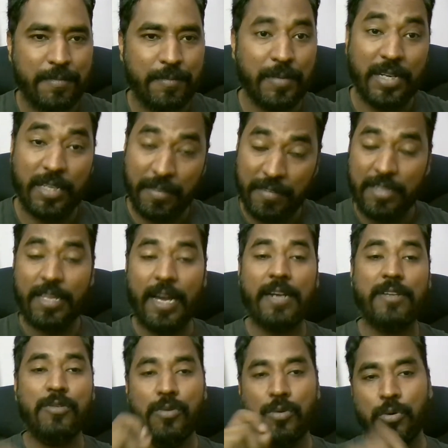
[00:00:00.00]
But given that
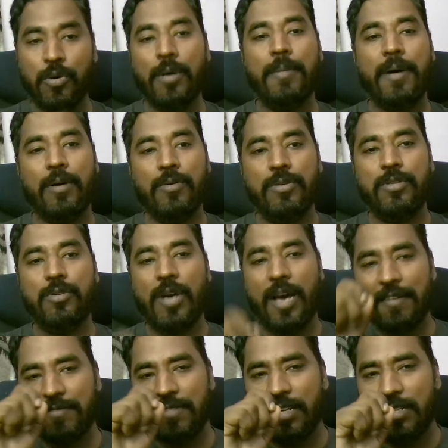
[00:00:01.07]
you know about, you
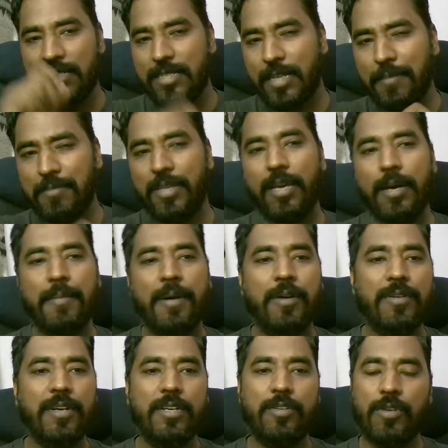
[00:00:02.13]
have done something
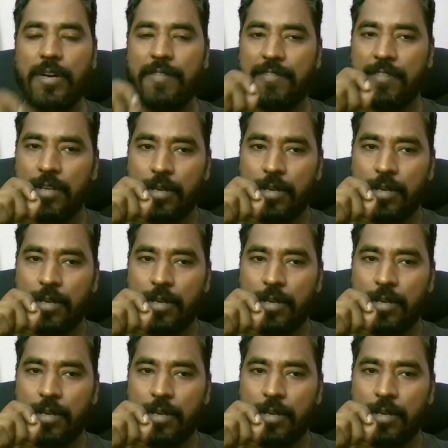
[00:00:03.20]
about it, you have